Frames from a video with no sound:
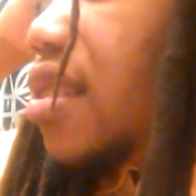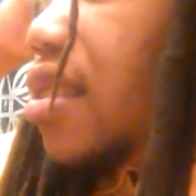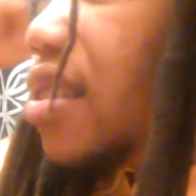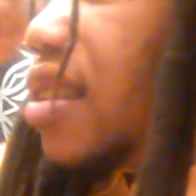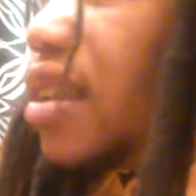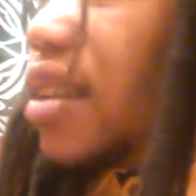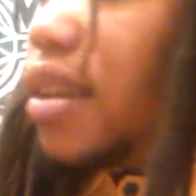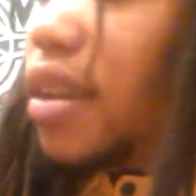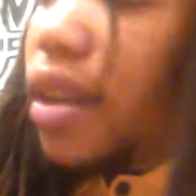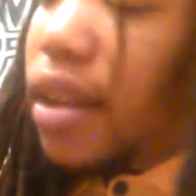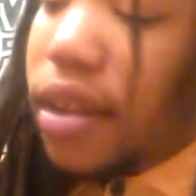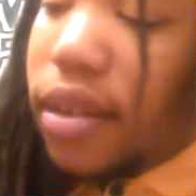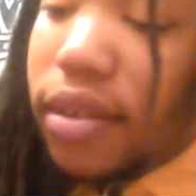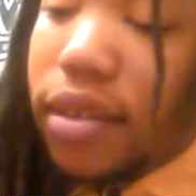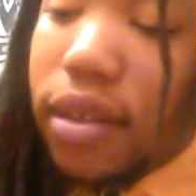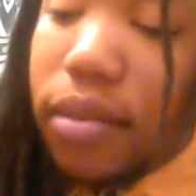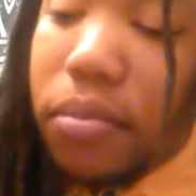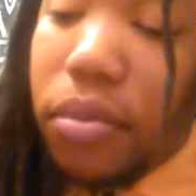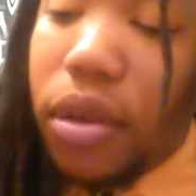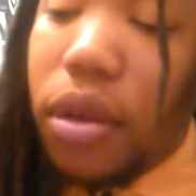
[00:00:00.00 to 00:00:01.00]
Not
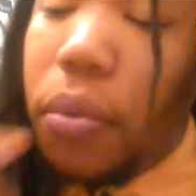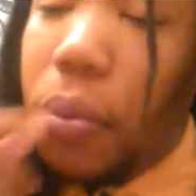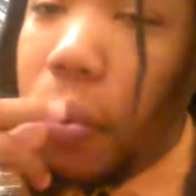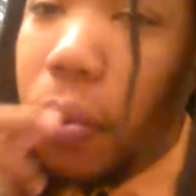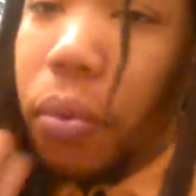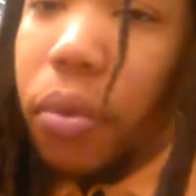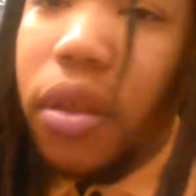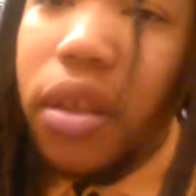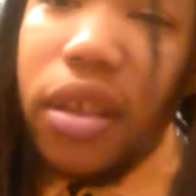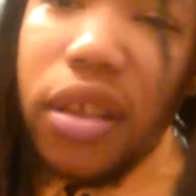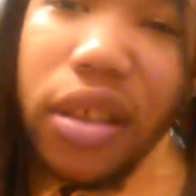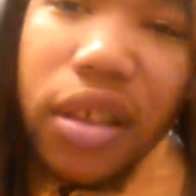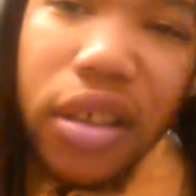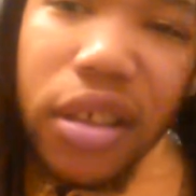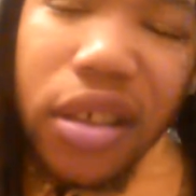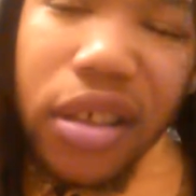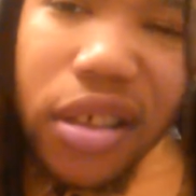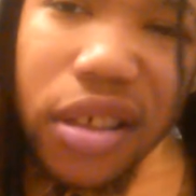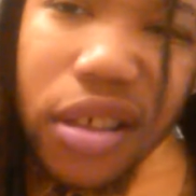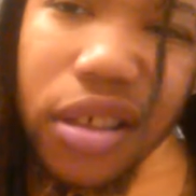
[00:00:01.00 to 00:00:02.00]
nasty, but
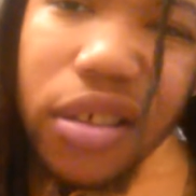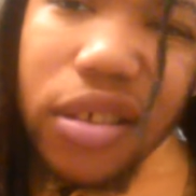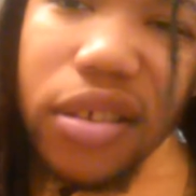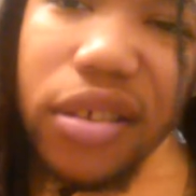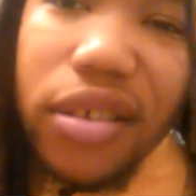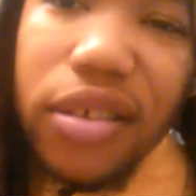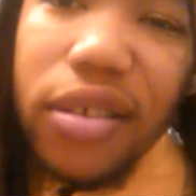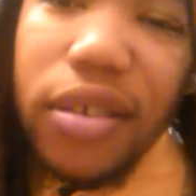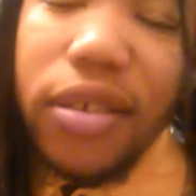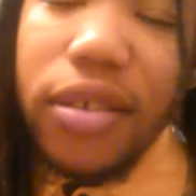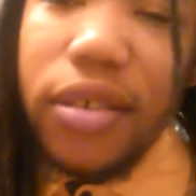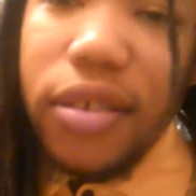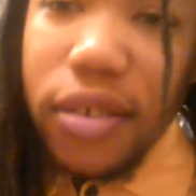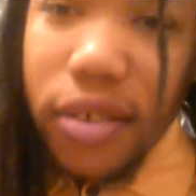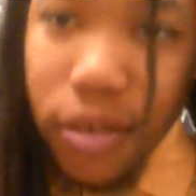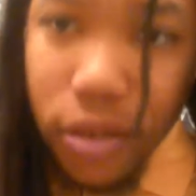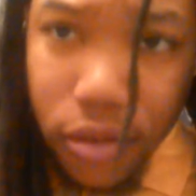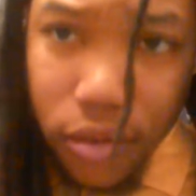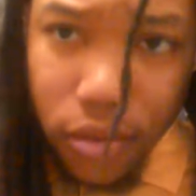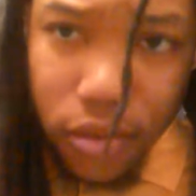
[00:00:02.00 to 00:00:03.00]
just looks,
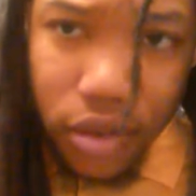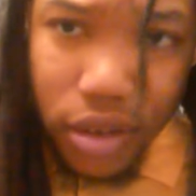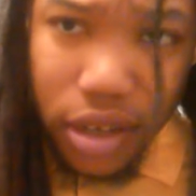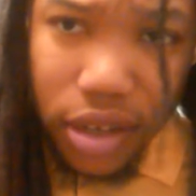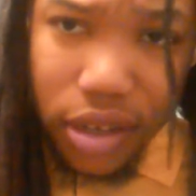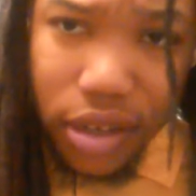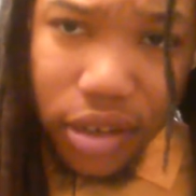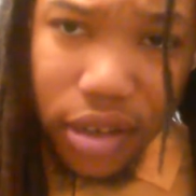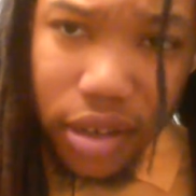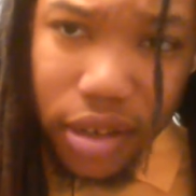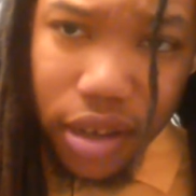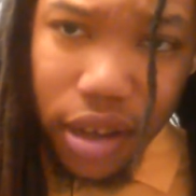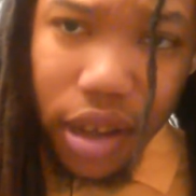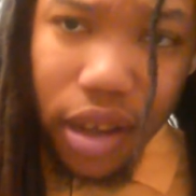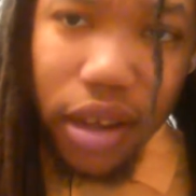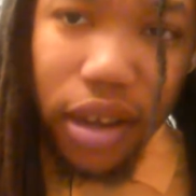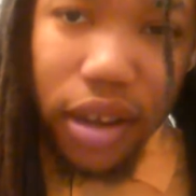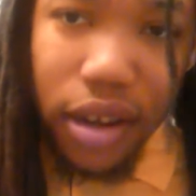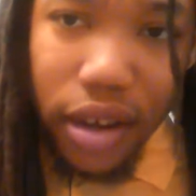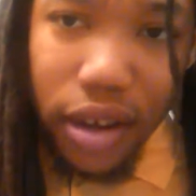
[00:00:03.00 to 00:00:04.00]
you know, like it's just
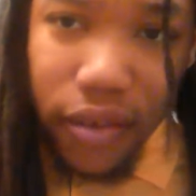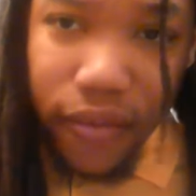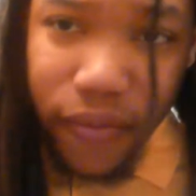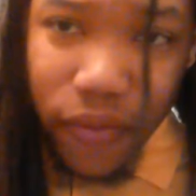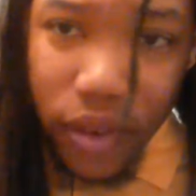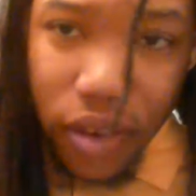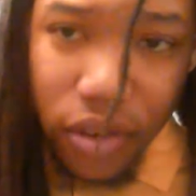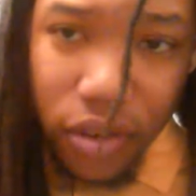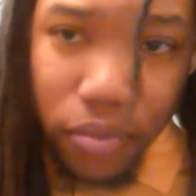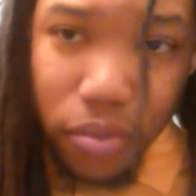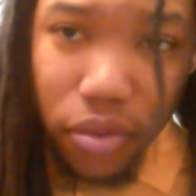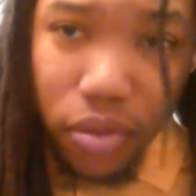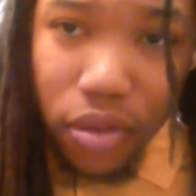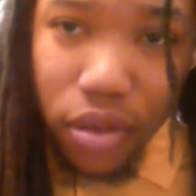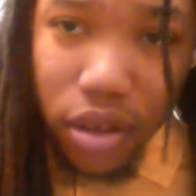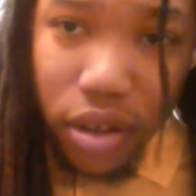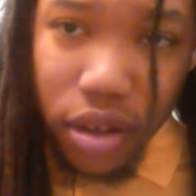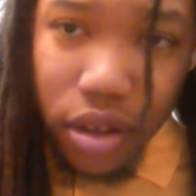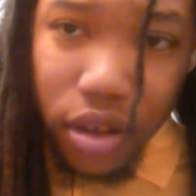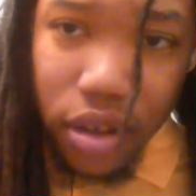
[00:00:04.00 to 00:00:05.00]
hanging there, invisible,
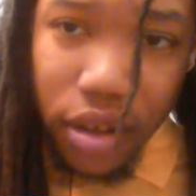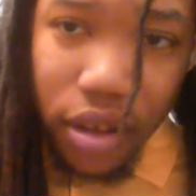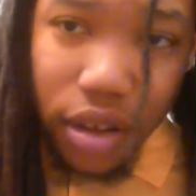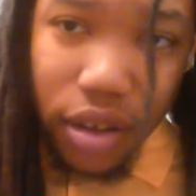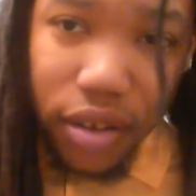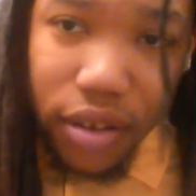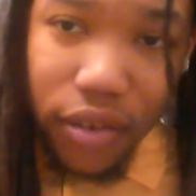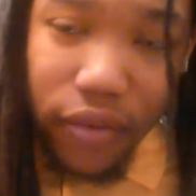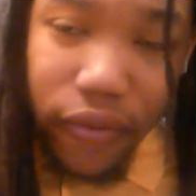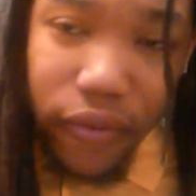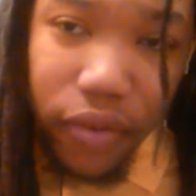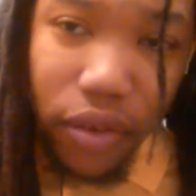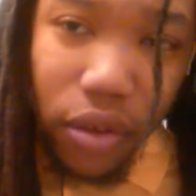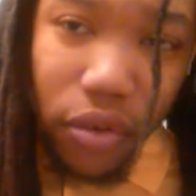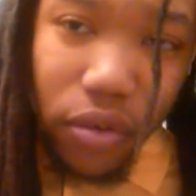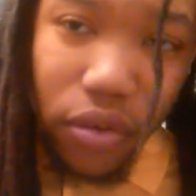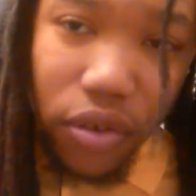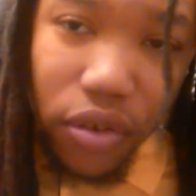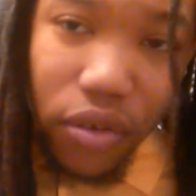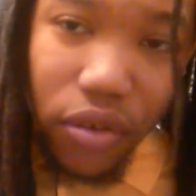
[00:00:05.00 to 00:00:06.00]
like it's a
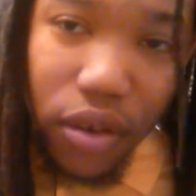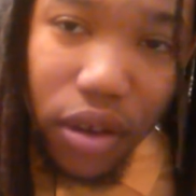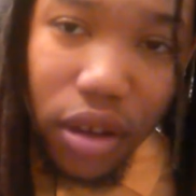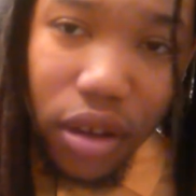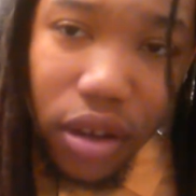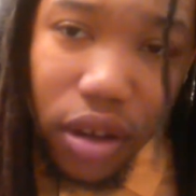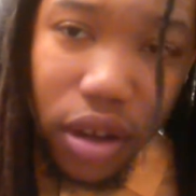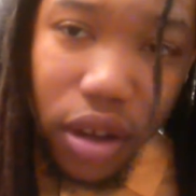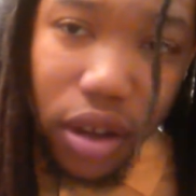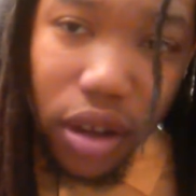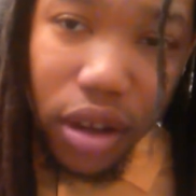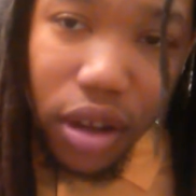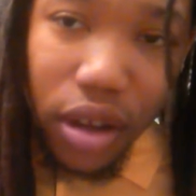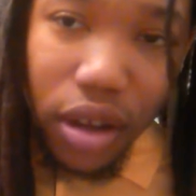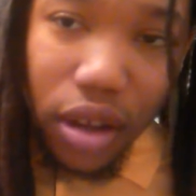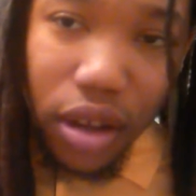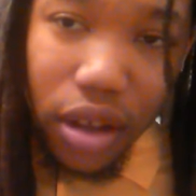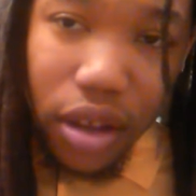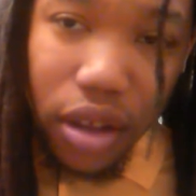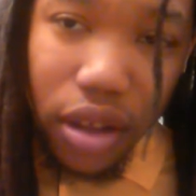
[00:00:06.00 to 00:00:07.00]
floating
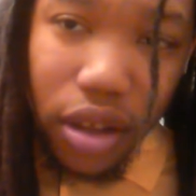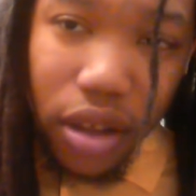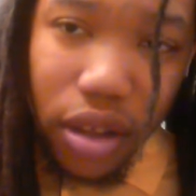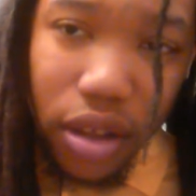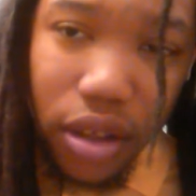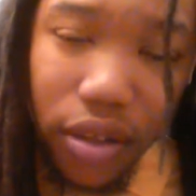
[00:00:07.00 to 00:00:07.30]
dread.